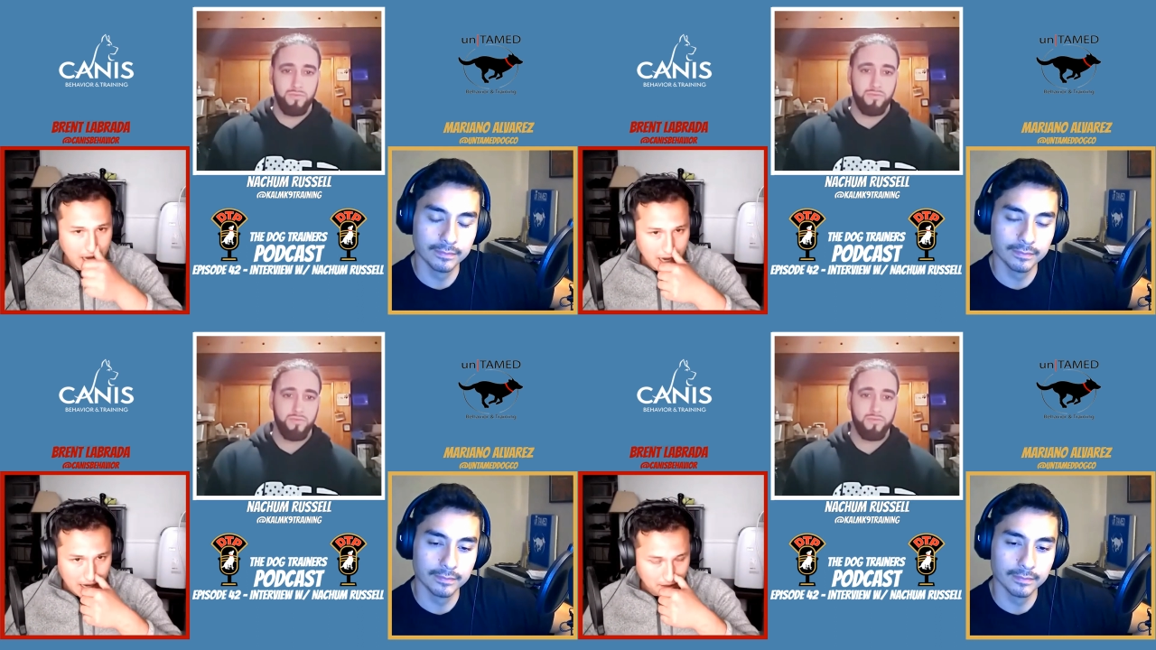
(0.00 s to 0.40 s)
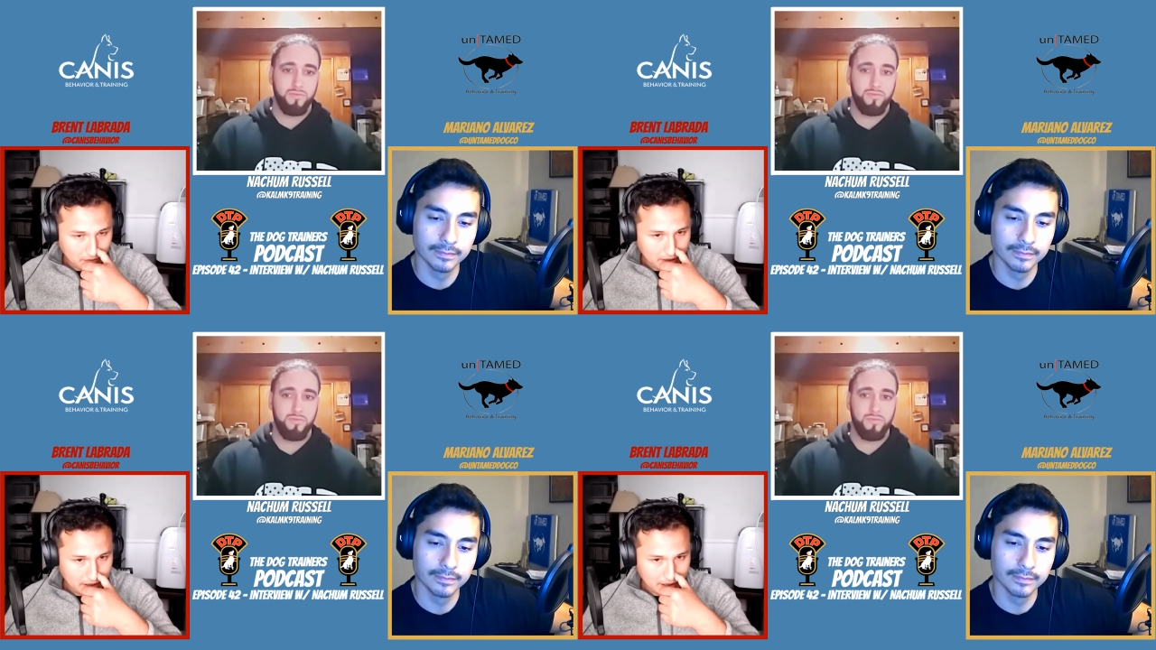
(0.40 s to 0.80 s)

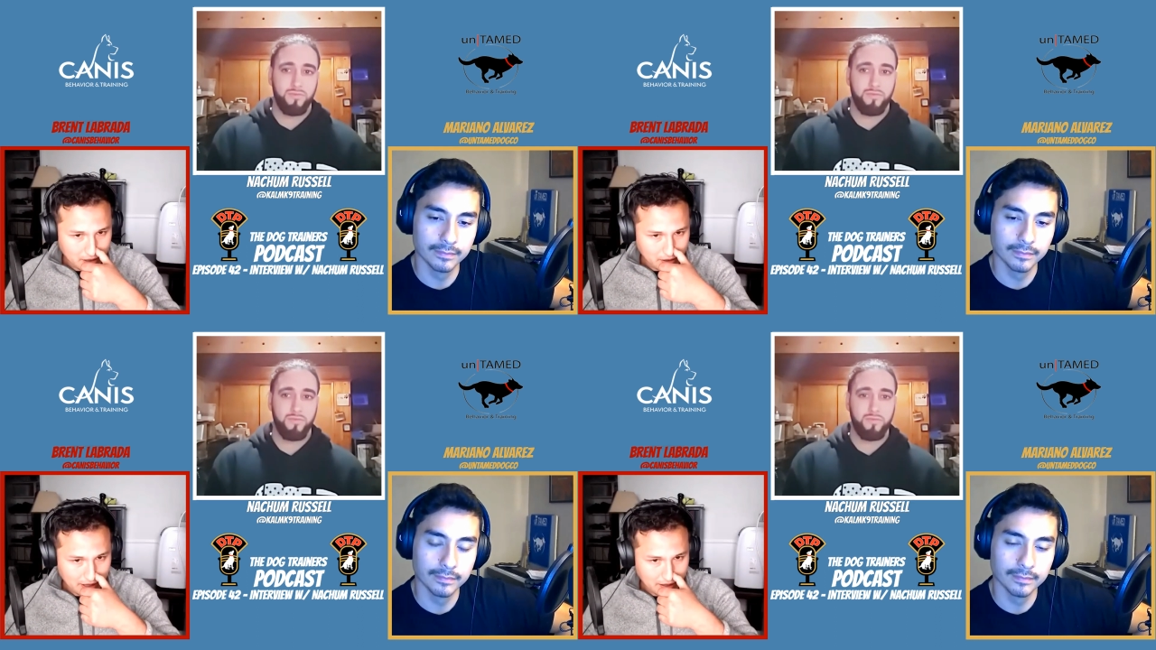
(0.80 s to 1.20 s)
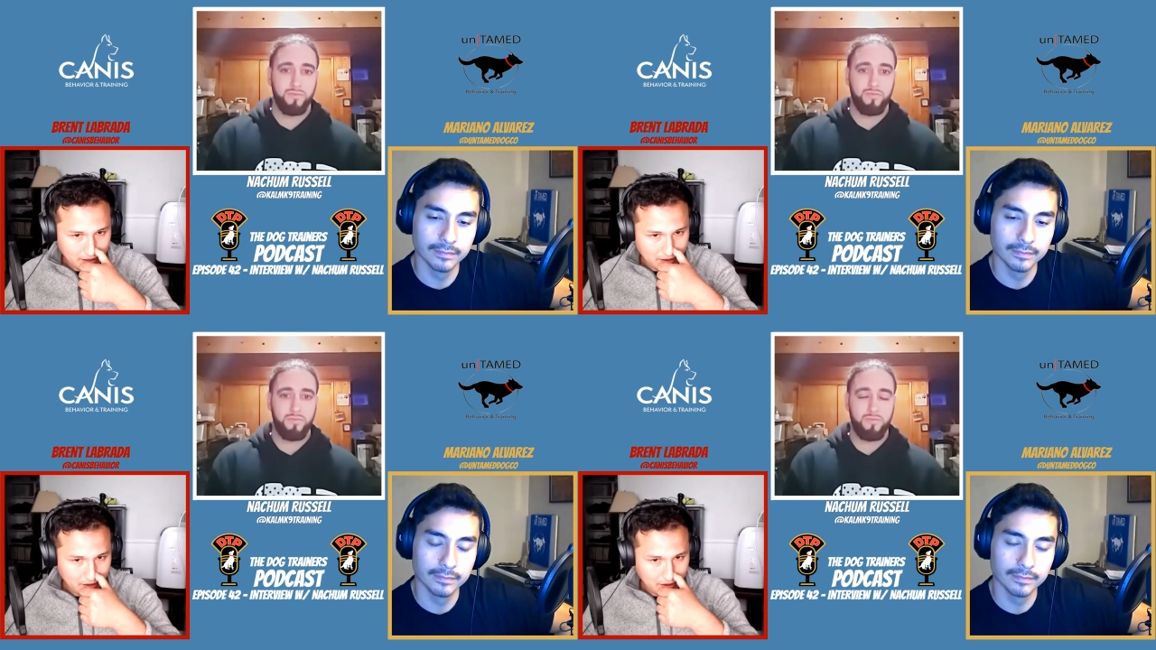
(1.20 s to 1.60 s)
Speaker 1: um, you know,
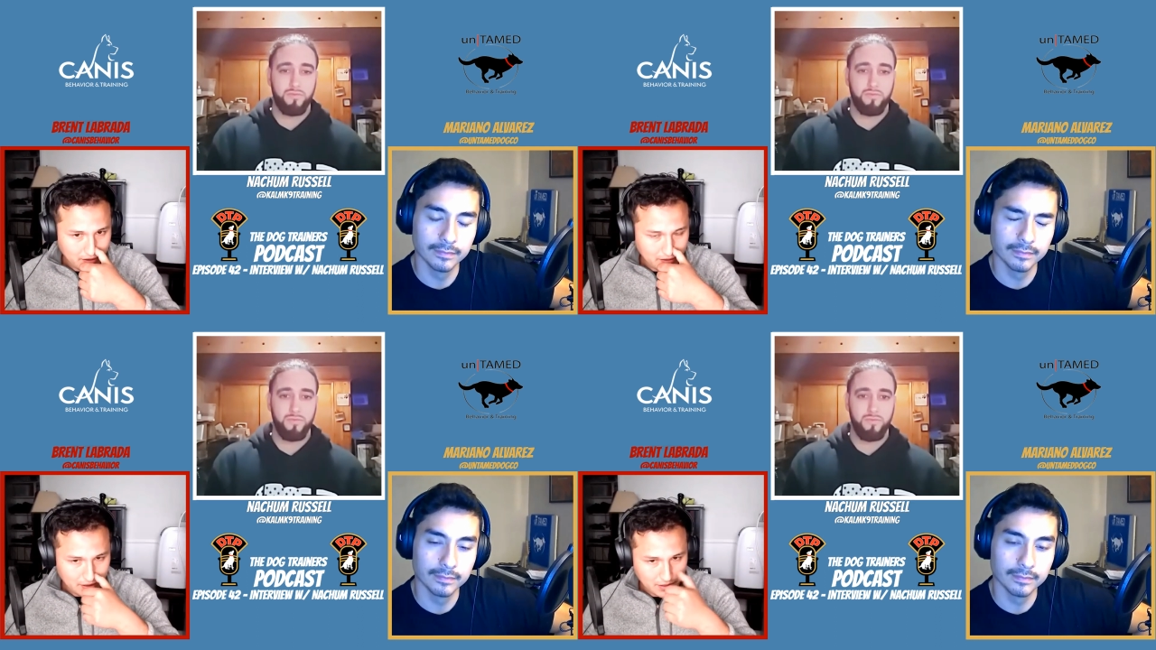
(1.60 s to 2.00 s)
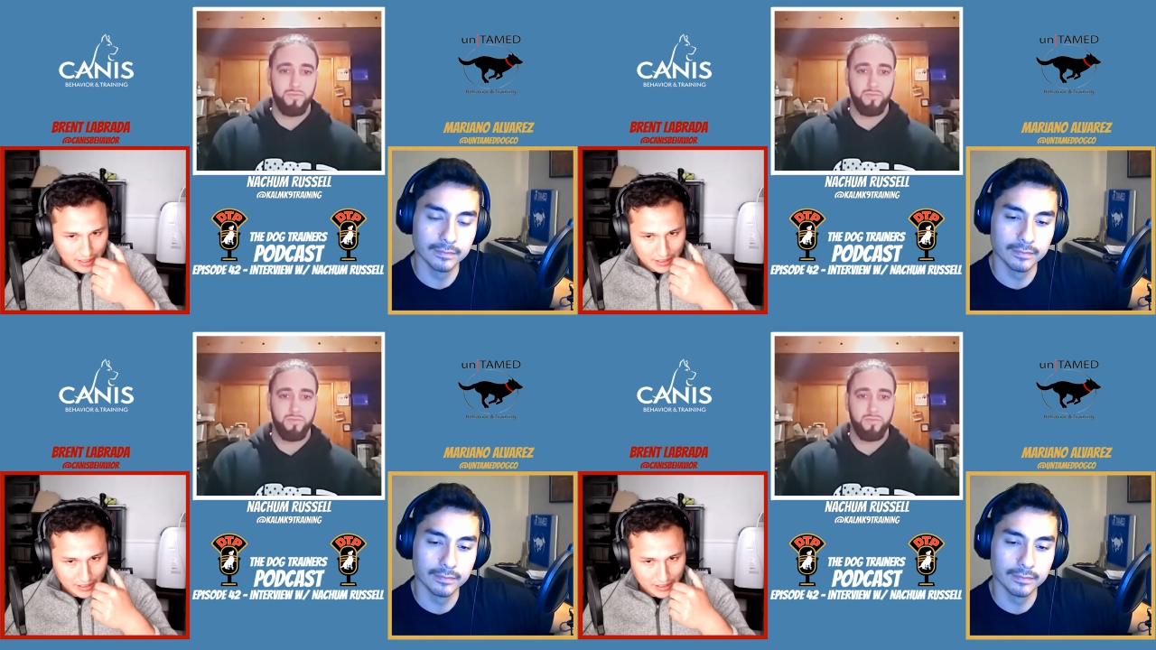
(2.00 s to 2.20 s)
the, the,